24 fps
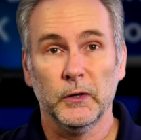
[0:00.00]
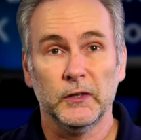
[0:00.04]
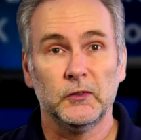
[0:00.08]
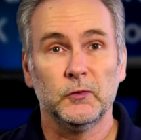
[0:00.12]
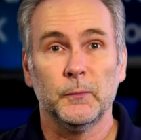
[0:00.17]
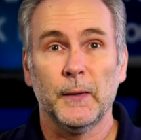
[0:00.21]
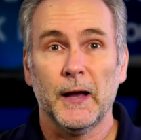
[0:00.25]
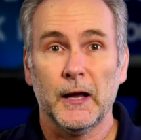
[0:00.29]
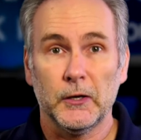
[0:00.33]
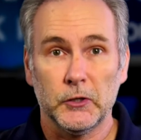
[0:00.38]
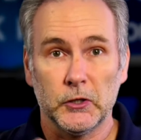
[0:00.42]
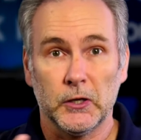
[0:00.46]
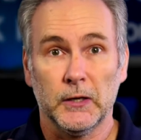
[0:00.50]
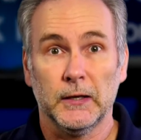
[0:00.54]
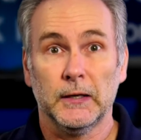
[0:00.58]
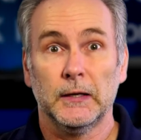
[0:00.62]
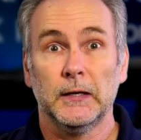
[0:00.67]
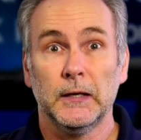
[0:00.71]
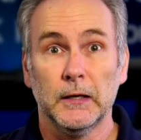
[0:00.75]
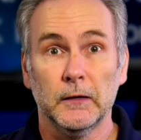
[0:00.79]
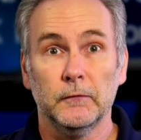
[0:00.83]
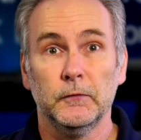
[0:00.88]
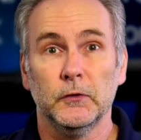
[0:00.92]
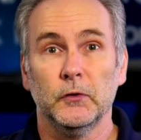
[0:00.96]
its magic and
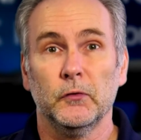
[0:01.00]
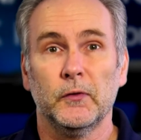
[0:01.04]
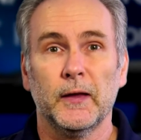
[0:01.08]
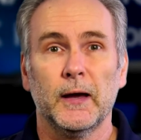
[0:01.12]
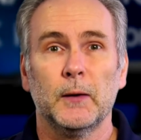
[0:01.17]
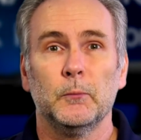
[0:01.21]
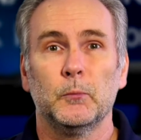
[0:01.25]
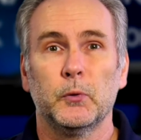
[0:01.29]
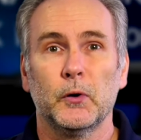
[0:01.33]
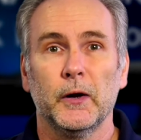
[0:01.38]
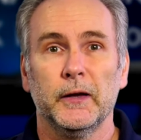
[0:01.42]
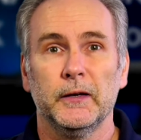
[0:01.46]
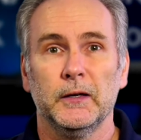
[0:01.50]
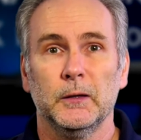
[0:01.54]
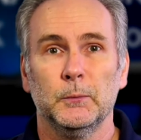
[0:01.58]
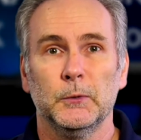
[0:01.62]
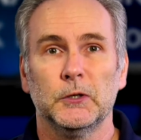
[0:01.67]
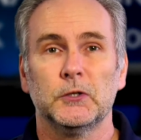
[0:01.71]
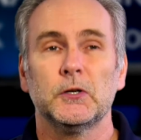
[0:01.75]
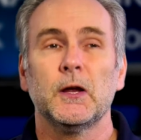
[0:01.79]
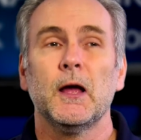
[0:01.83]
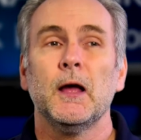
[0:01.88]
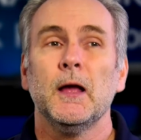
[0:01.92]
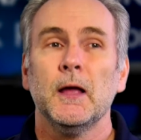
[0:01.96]
give you that bright
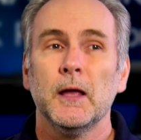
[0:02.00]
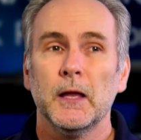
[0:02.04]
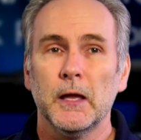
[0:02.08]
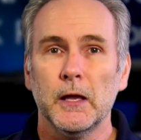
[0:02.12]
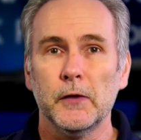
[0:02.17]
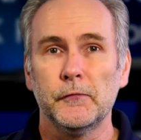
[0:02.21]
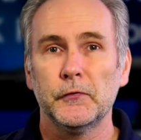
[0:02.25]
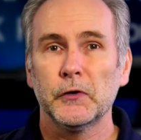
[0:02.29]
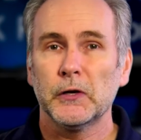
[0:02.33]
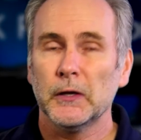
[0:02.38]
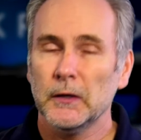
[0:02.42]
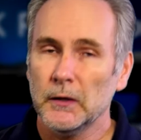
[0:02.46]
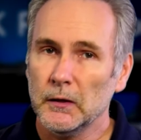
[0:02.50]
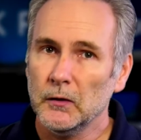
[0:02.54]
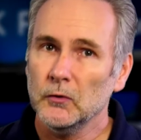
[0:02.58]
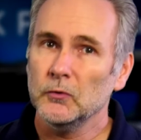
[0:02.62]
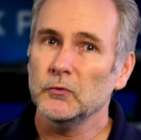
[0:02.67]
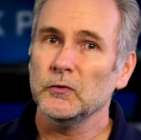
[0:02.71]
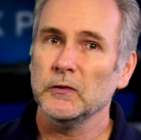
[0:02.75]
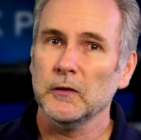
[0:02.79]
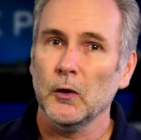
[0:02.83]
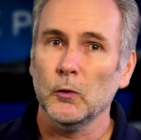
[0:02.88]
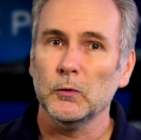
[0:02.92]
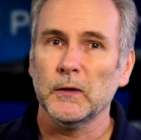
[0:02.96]
image. If you're going to
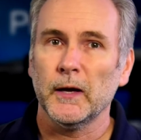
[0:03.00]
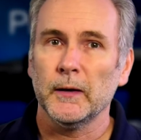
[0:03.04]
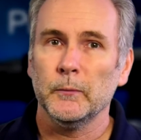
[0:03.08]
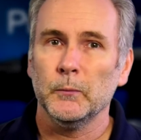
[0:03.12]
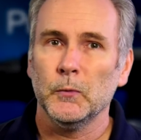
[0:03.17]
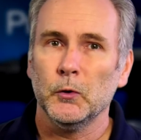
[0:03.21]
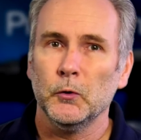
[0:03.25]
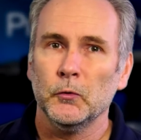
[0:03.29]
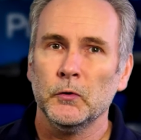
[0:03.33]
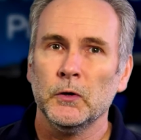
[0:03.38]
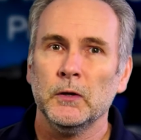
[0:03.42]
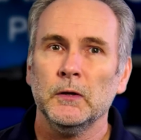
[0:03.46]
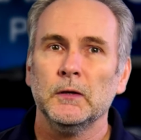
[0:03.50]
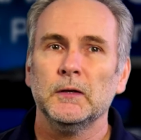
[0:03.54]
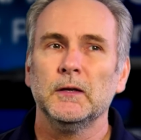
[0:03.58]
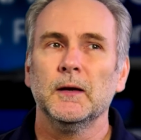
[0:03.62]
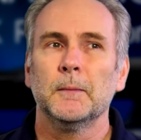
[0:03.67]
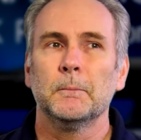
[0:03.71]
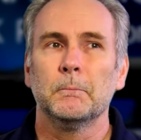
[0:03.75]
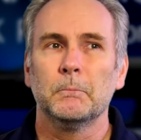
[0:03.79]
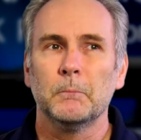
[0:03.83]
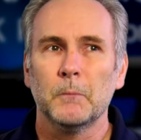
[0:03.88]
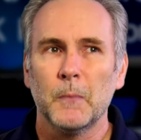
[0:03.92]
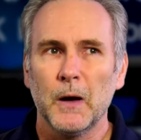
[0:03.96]
use low light mode, you
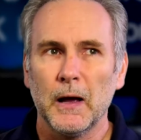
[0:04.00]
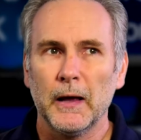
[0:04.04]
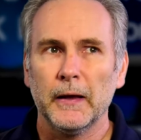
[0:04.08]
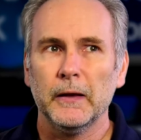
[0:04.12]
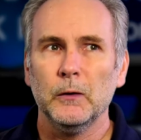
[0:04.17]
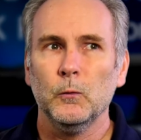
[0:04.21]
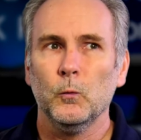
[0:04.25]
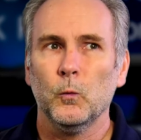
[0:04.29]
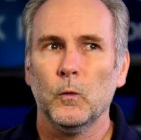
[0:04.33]
might